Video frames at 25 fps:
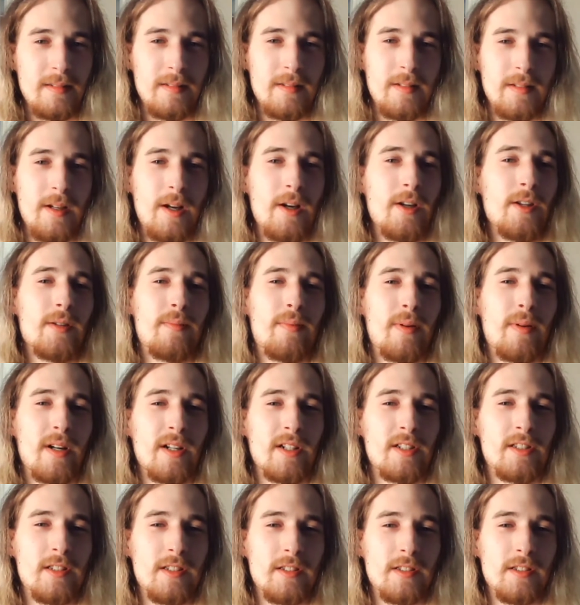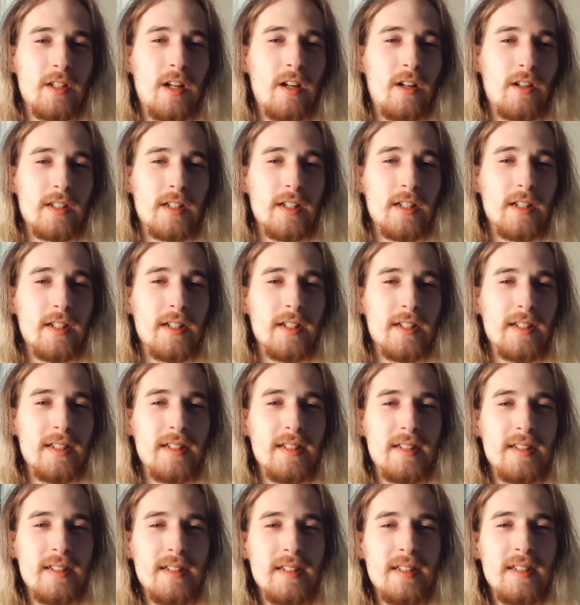Other person's all good.
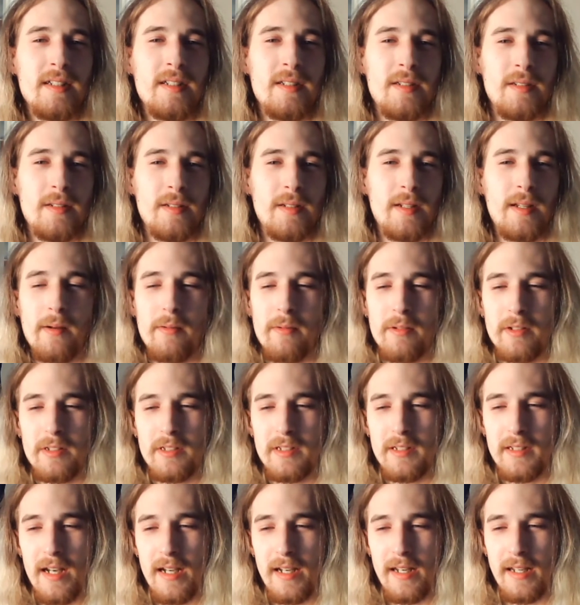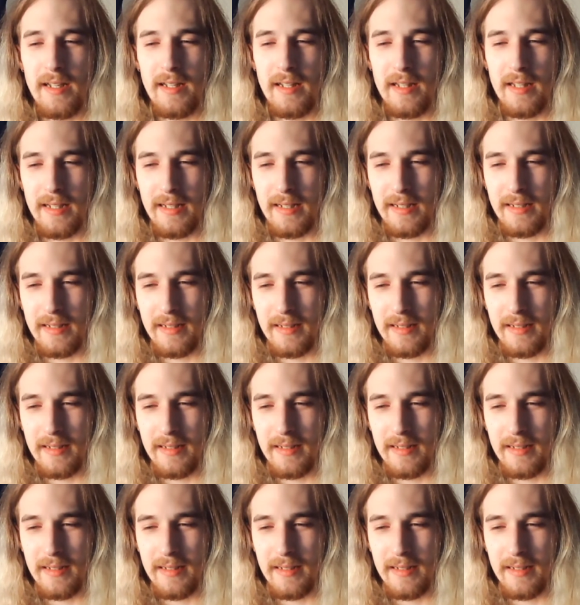There wasn't any like